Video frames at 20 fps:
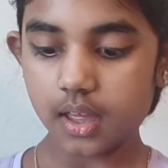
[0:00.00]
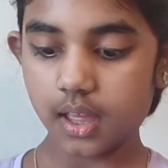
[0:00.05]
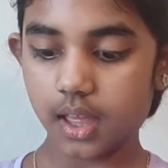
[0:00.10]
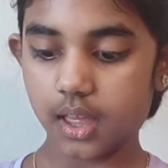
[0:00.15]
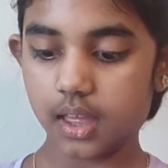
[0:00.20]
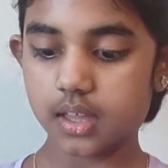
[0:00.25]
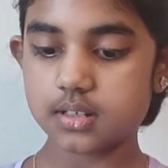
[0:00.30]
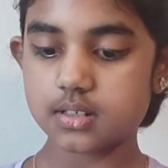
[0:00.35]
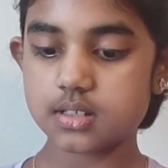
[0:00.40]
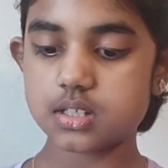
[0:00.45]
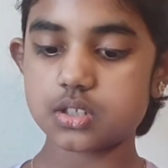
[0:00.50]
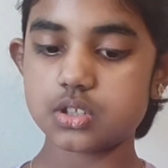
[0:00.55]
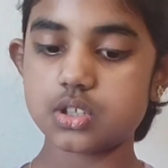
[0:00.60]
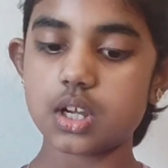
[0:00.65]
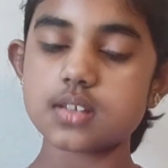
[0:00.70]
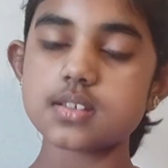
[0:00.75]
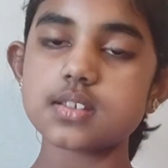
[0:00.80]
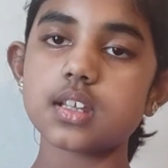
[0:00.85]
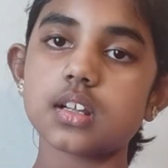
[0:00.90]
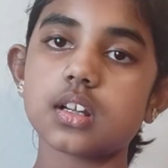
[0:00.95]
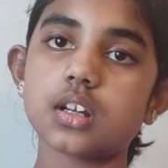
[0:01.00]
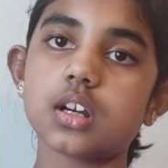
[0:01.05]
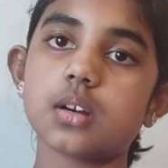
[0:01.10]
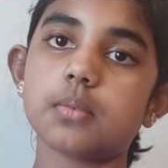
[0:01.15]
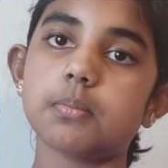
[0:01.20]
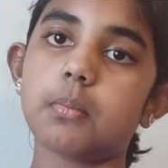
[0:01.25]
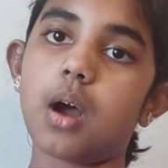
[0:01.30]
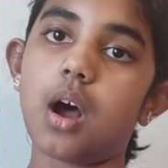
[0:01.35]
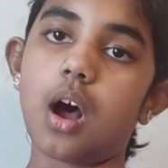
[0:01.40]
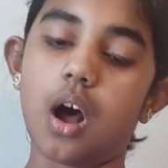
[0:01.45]
And just like
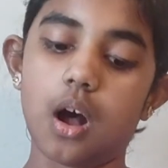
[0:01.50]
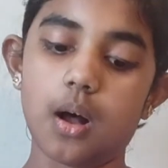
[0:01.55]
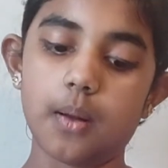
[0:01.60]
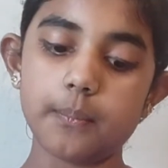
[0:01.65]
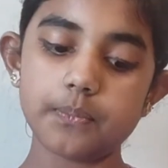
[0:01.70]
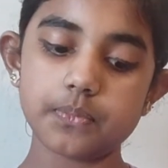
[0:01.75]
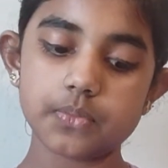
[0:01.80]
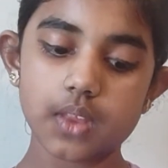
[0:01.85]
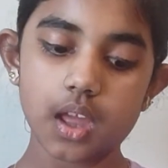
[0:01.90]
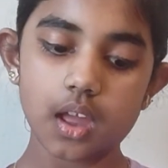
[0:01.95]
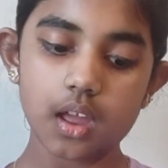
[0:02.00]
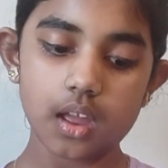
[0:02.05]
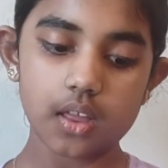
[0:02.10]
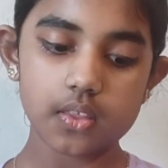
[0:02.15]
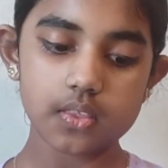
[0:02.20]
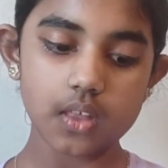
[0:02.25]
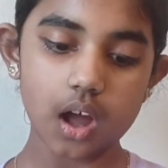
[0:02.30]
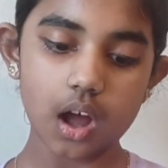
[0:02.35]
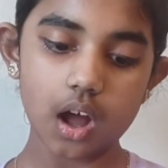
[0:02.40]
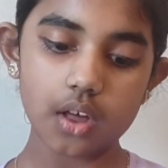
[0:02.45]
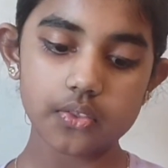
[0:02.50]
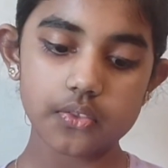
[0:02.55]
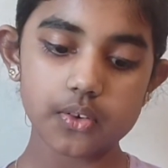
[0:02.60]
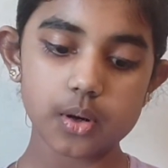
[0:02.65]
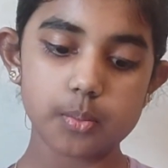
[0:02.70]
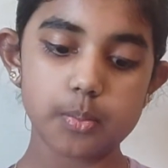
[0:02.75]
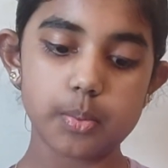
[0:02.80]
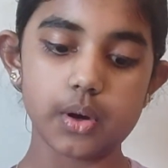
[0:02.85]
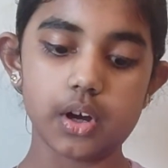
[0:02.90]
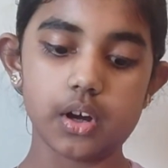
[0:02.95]
her mom in the
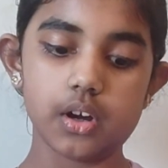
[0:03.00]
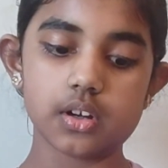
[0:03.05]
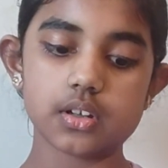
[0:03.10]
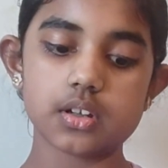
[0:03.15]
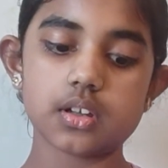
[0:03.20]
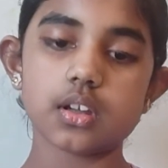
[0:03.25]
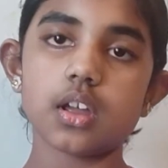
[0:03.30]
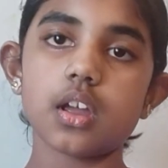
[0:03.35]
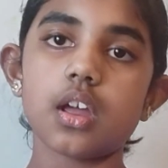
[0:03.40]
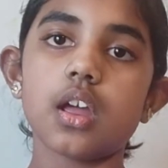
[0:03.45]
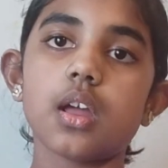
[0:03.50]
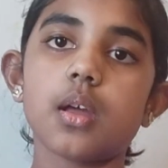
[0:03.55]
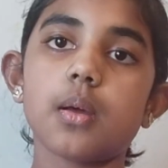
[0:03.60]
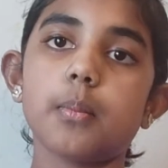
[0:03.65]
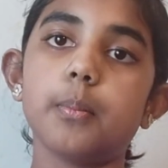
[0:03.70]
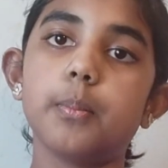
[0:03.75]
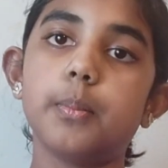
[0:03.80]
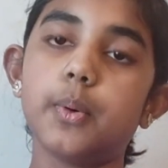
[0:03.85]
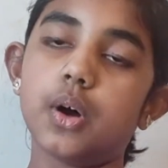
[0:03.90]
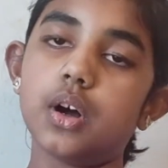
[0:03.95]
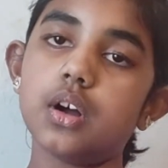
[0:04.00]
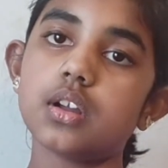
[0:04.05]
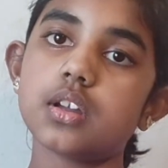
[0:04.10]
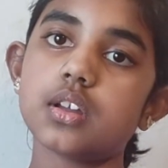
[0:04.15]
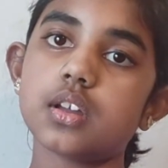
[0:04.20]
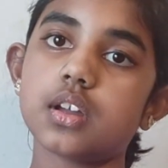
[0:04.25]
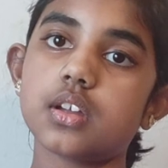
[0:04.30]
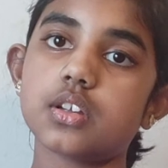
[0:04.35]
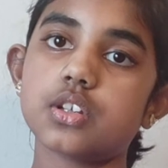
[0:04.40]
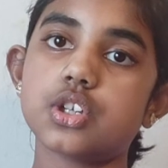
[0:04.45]
other book,
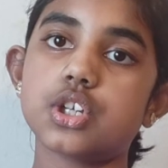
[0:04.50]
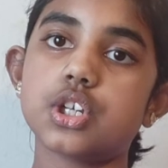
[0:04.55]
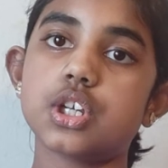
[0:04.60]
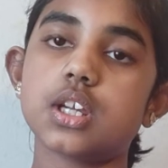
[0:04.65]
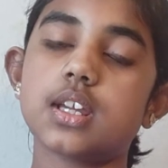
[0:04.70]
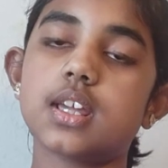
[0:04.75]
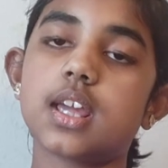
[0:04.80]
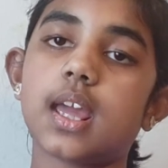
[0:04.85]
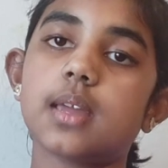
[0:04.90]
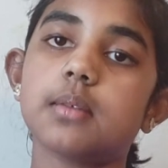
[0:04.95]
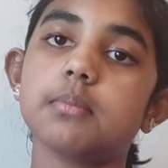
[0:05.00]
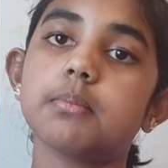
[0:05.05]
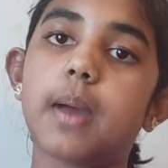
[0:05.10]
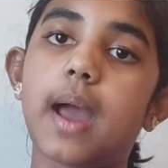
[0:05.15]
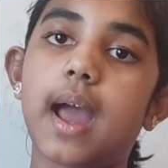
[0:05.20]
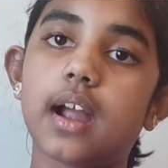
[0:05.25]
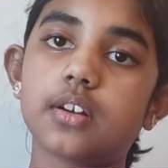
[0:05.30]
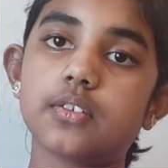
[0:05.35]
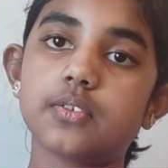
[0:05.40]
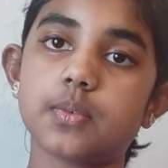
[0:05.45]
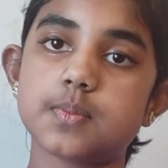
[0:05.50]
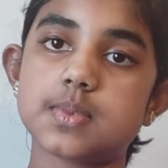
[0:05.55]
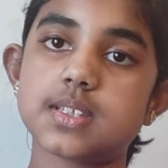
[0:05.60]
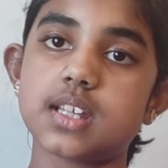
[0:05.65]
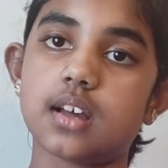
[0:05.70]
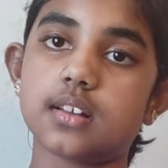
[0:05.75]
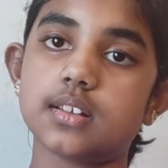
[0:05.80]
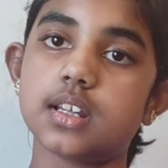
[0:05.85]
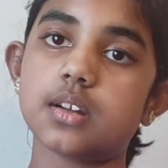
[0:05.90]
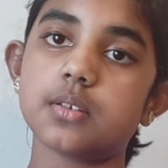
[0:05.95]
book, she came back from
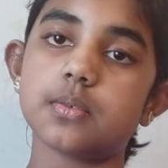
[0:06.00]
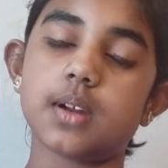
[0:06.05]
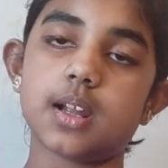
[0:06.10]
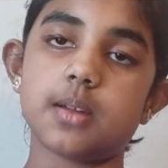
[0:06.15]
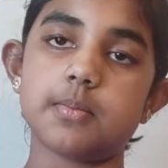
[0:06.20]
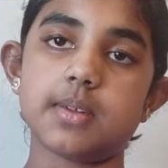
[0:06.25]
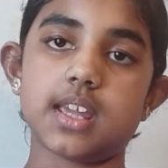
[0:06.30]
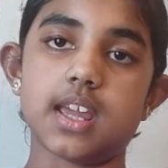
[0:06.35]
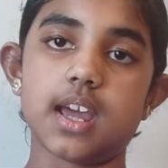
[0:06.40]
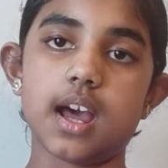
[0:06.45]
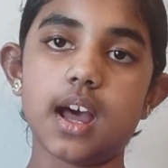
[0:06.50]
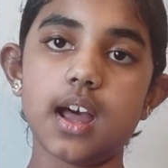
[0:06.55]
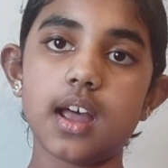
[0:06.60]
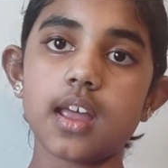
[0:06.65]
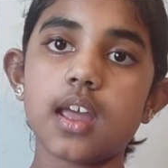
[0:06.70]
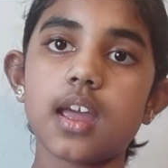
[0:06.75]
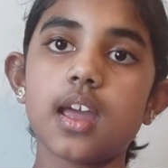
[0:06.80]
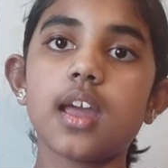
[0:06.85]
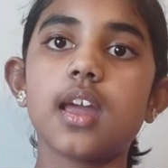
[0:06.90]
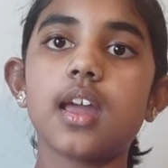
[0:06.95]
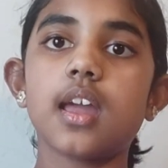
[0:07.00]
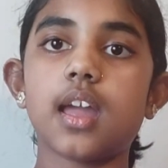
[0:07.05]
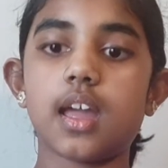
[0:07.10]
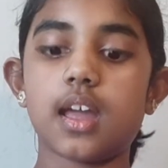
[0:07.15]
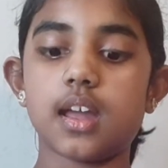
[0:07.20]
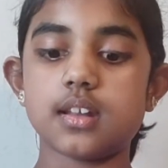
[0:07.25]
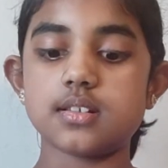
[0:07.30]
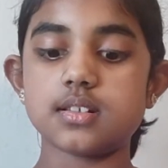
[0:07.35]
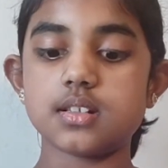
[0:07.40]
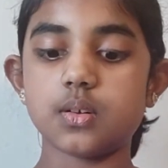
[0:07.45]
Saudi Arabia
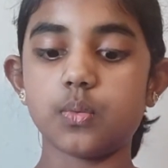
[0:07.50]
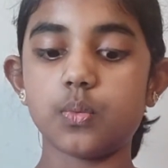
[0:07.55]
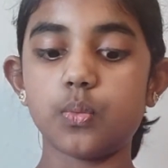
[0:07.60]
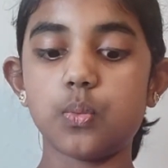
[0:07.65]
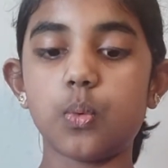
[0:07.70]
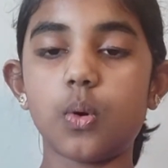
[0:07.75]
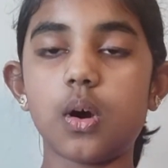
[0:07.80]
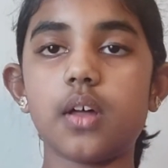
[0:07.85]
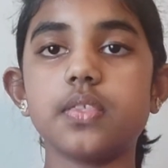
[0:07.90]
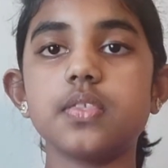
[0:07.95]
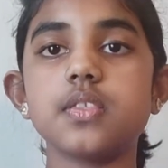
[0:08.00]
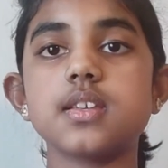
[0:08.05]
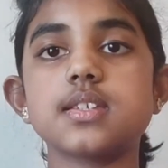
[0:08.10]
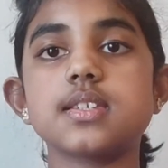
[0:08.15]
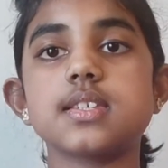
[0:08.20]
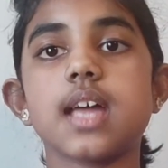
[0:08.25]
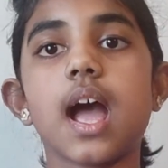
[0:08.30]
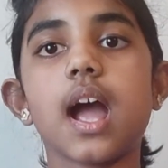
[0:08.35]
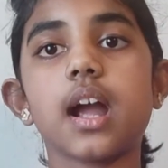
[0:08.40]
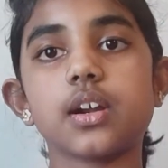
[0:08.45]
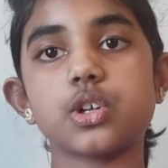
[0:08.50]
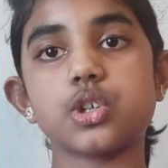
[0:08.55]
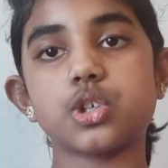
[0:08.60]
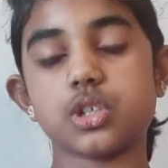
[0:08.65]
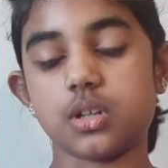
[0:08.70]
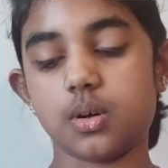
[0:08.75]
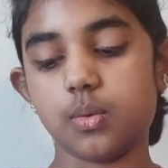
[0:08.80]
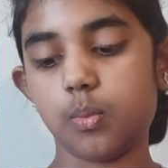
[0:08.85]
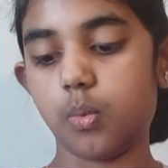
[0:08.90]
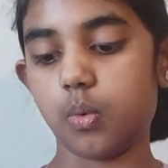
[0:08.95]
and won this
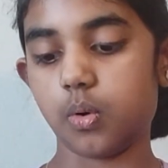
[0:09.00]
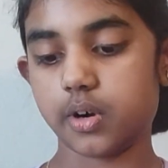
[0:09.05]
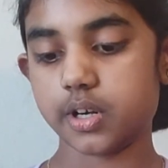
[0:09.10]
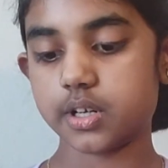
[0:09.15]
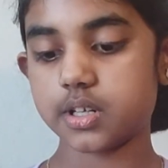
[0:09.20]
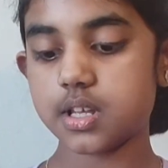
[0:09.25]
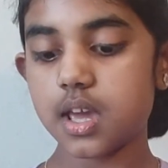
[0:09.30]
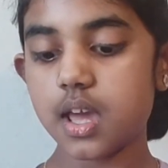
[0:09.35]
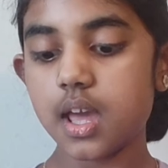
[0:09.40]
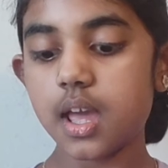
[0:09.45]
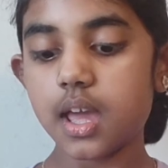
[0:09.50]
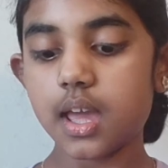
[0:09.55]
action award.